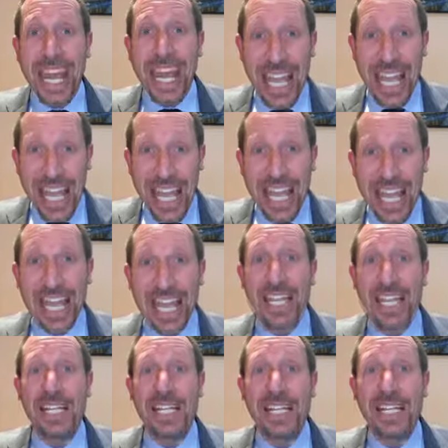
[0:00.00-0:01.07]

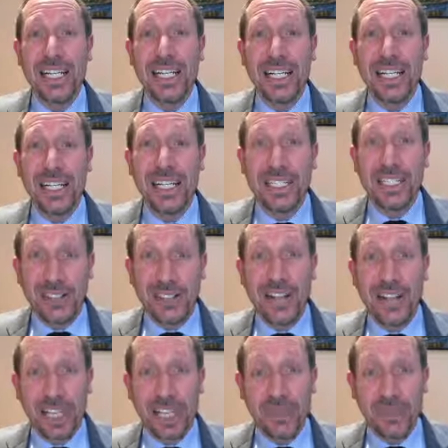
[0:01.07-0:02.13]
He
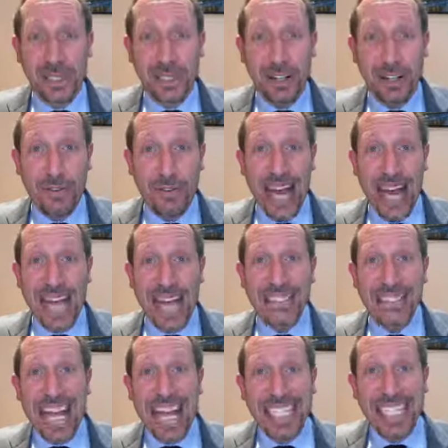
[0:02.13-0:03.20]
disguised himself
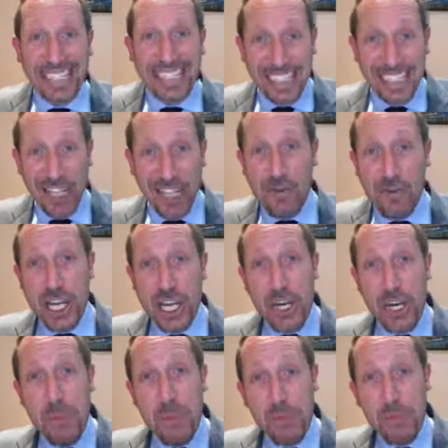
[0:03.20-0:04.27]
as a
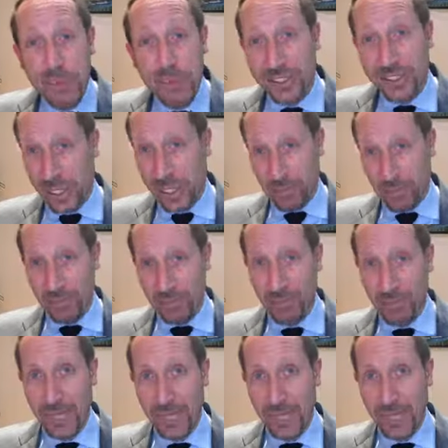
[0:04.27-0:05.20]
Syrian Muslim